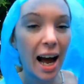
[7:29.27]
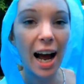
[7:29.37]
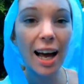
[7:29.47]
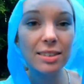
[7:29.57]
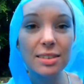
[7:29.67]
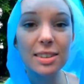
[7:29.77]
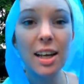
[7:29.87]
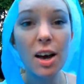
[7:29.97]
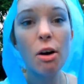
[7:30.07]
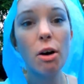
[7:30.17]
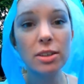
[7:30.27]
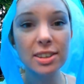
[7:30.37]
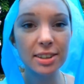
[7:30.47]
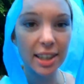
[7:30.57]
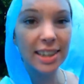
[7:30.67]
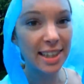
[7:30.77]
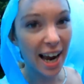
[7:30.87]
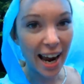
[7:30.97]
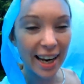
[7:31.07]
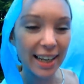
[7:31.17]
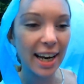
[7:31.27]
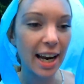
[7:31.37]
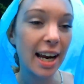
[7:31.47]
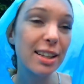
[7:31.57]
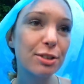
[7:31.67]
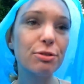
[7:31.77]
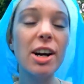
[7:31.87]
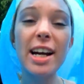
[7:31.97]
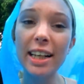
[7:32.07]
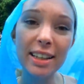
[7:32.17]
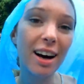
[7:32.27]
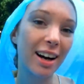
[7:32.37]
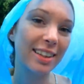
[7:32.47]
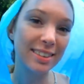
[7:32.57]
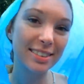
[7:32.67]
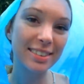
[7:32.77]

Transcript: And on a sunny day, it's really nice.